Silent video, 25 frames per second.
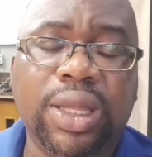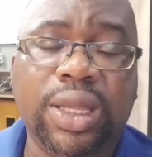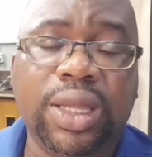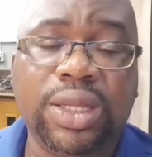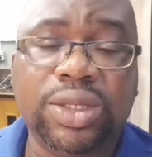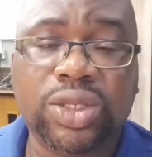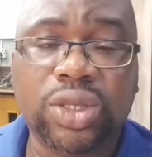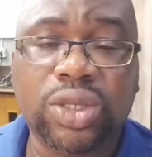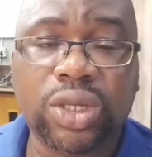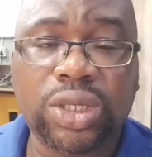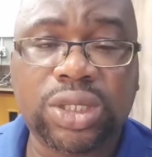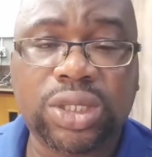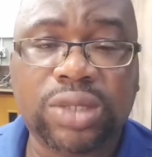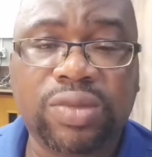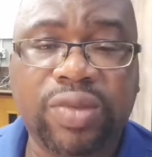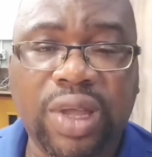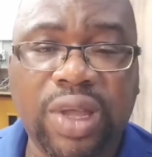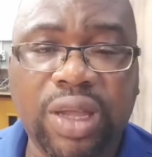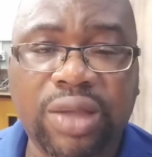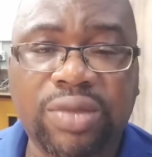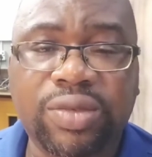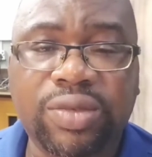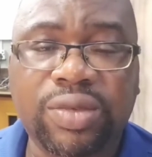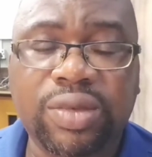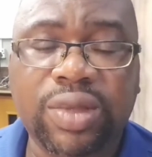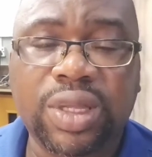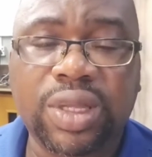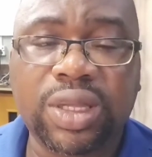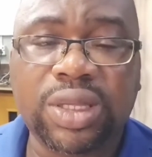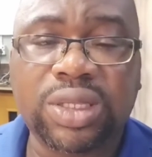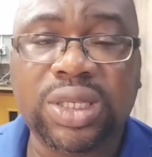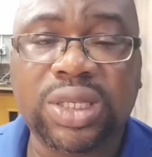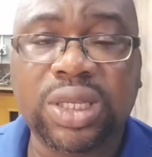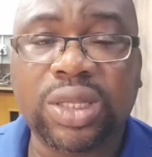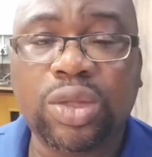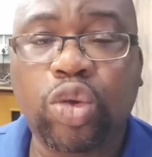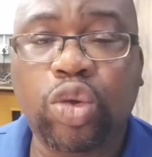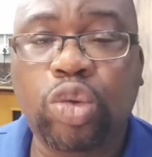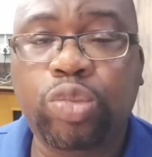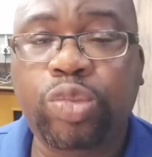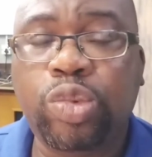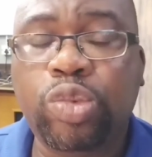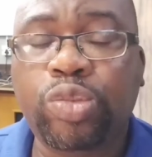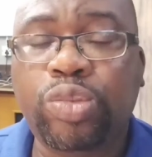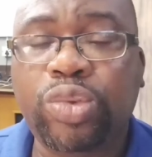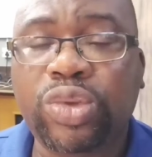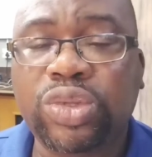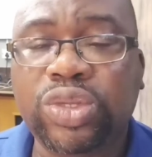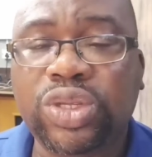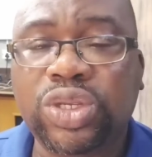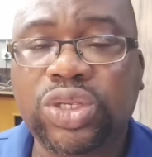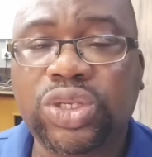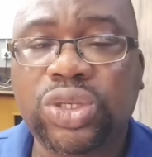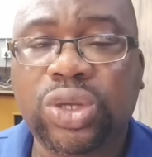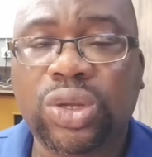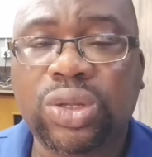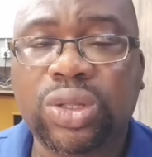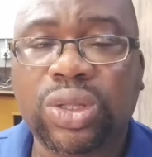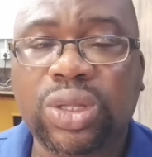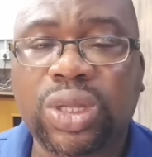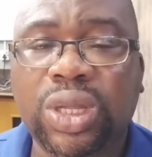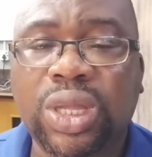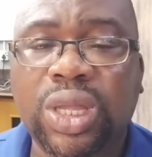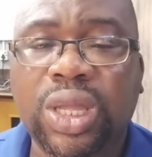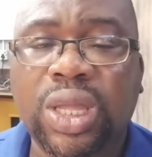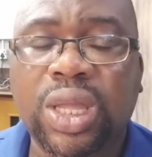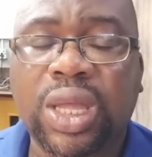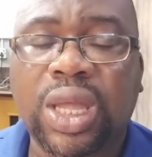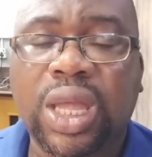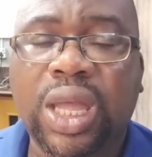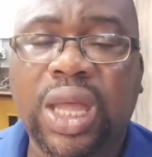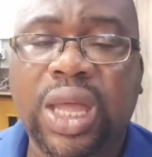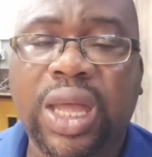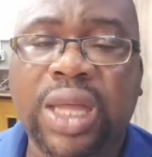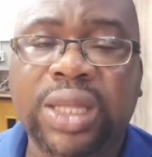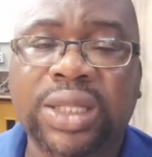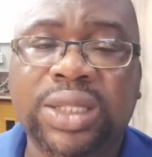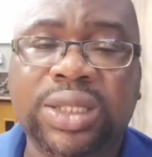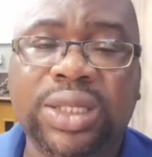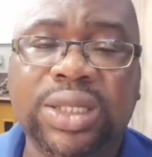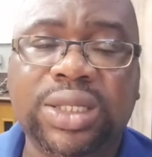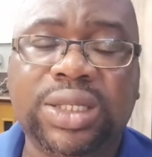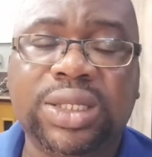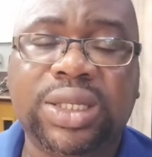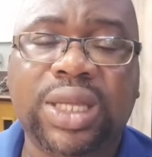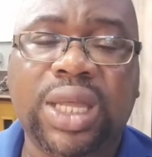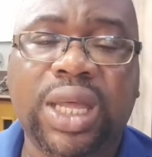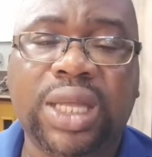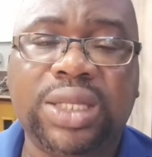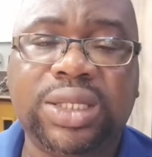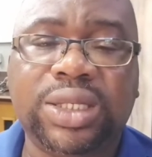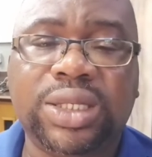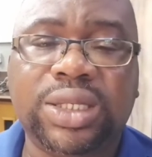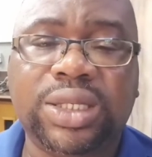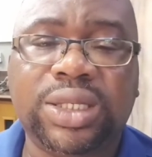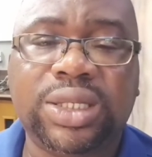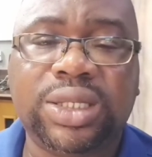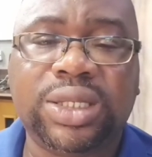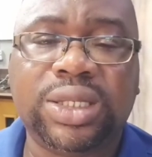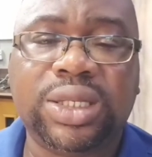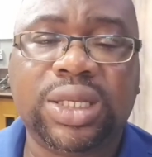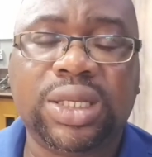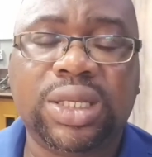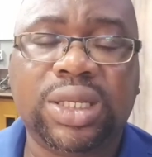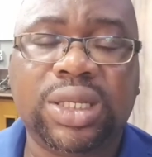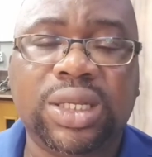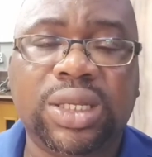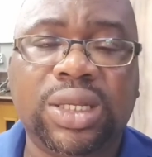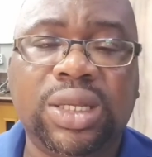exhaust valve is in open position. And these gases,